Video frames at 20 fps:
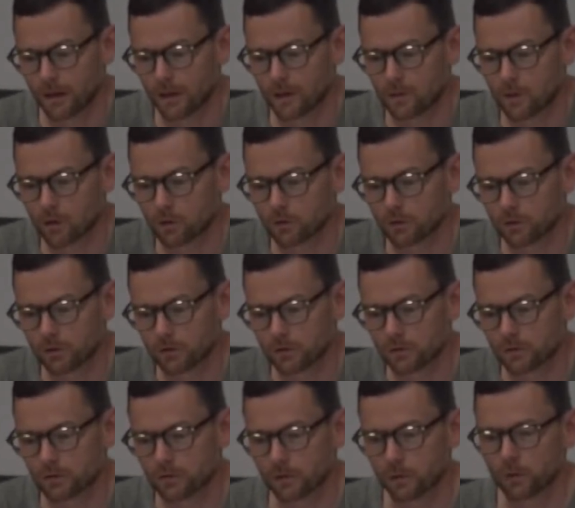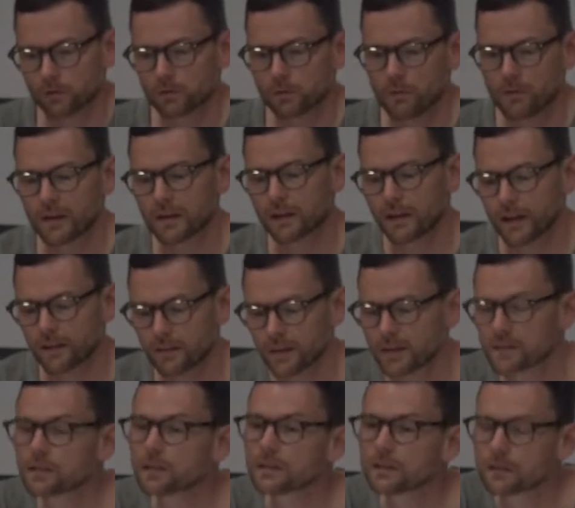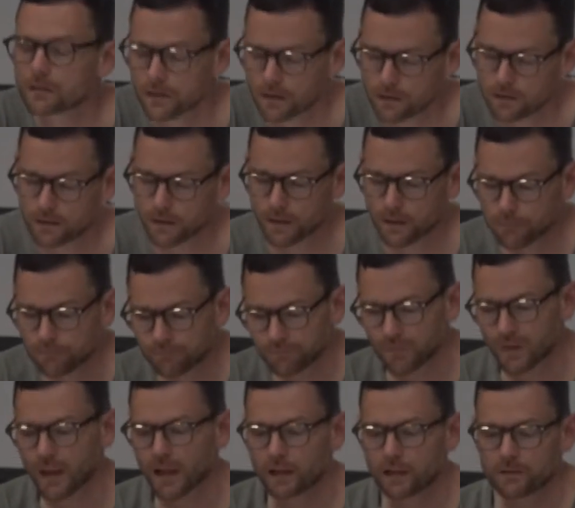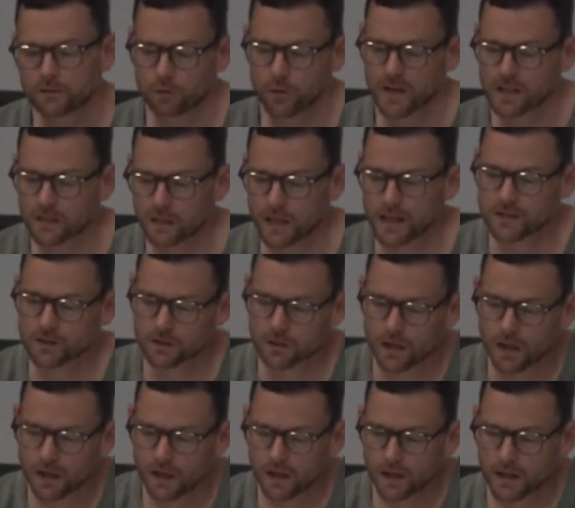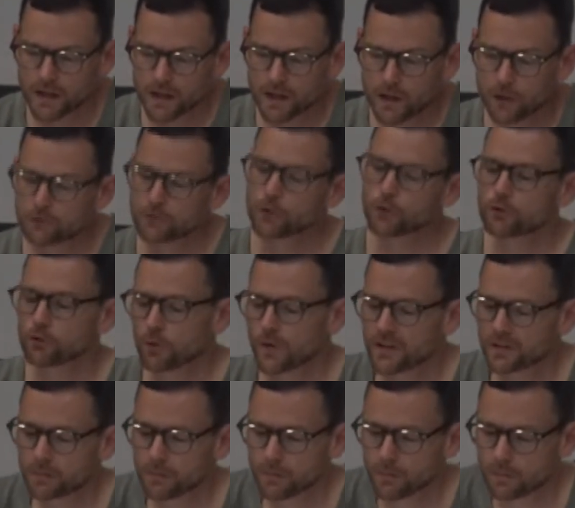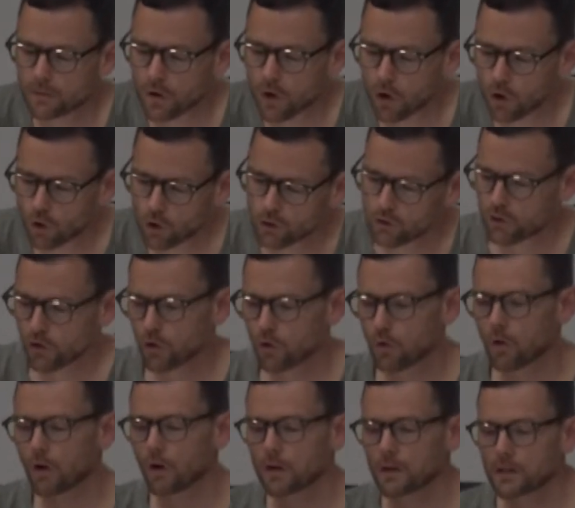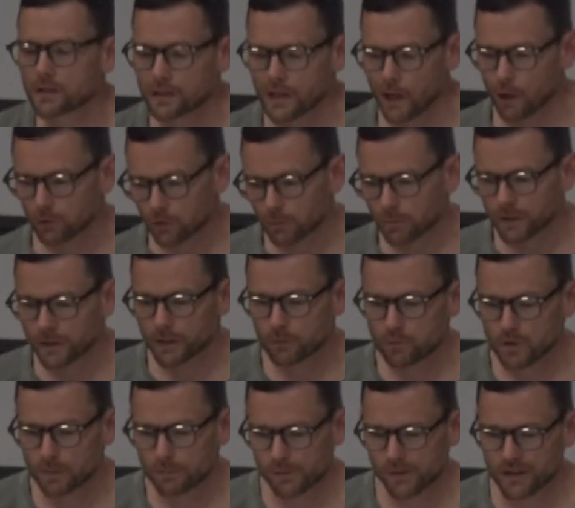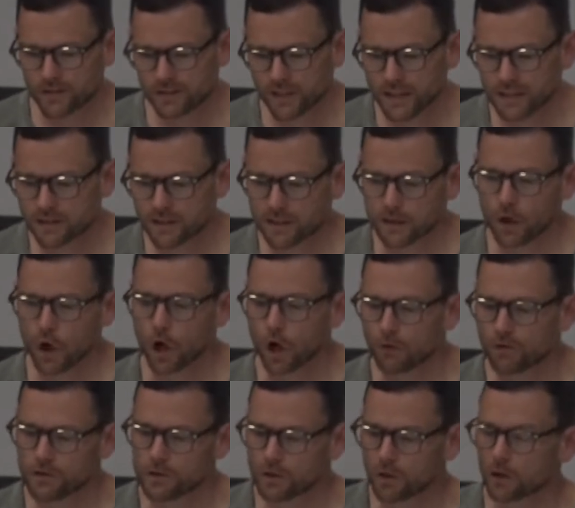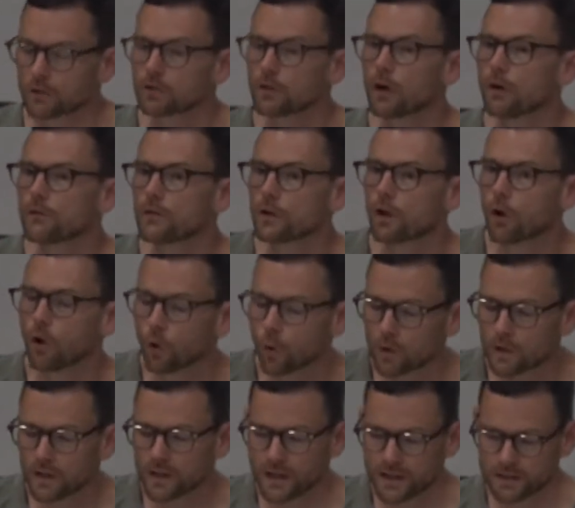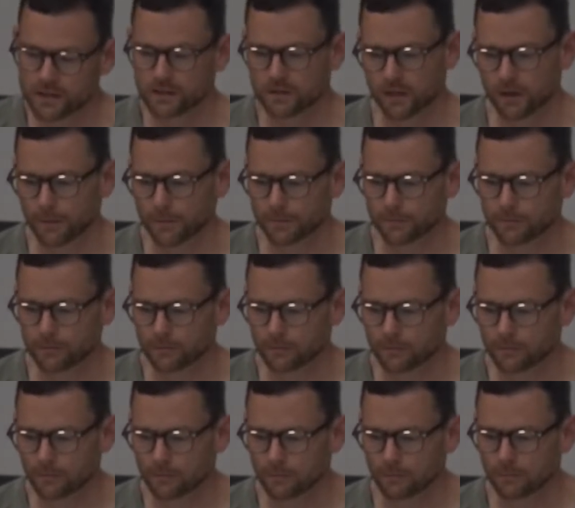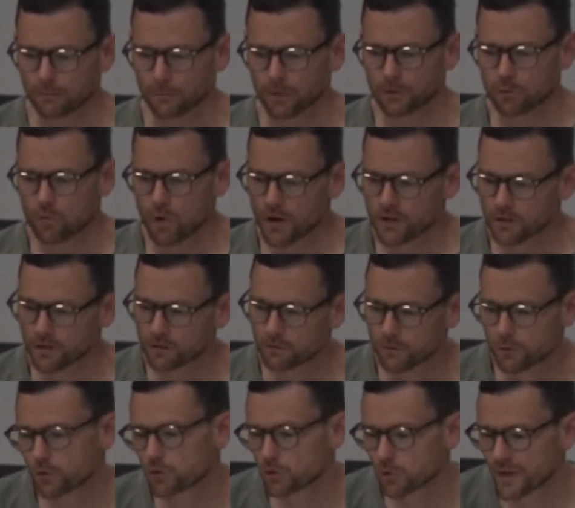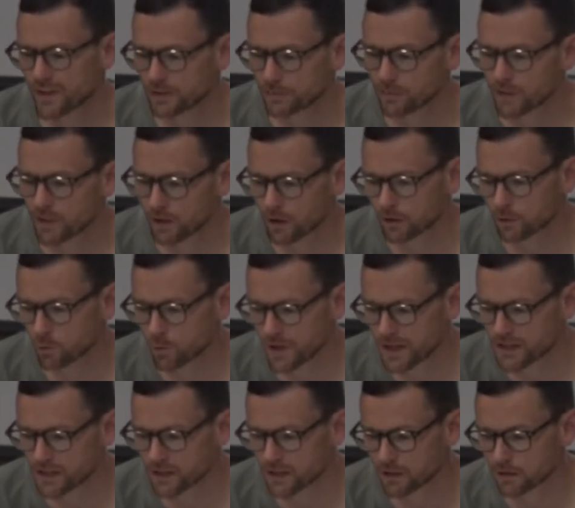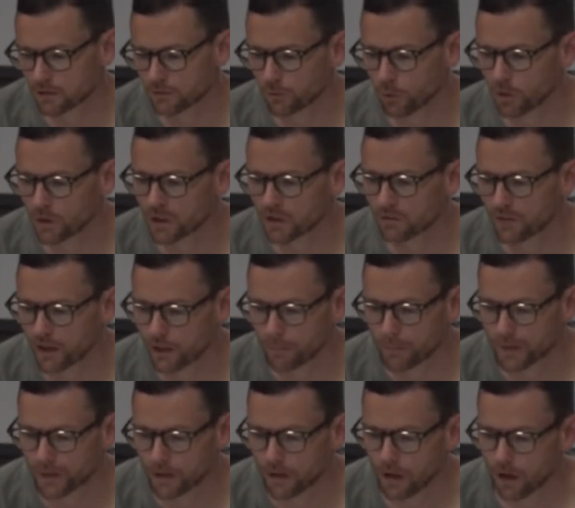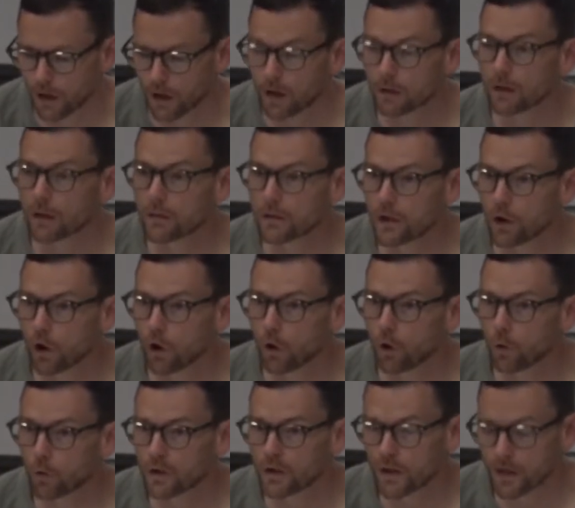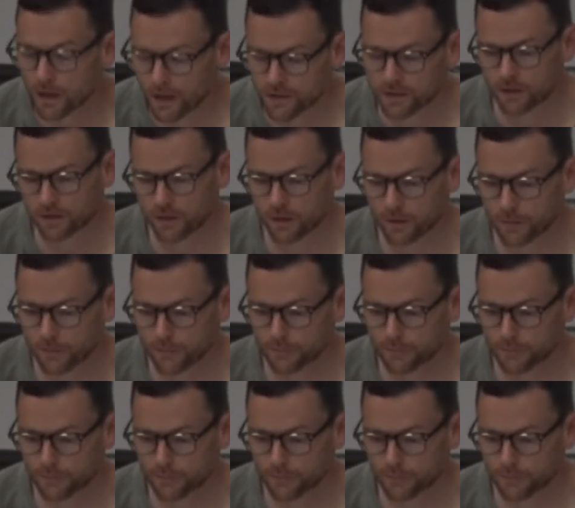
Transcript: Quote goes something like this in the English translation. Futurism also undoubtedly represents an offshoot of the old literature. But Russian futurism did not reach its full development under the old literature.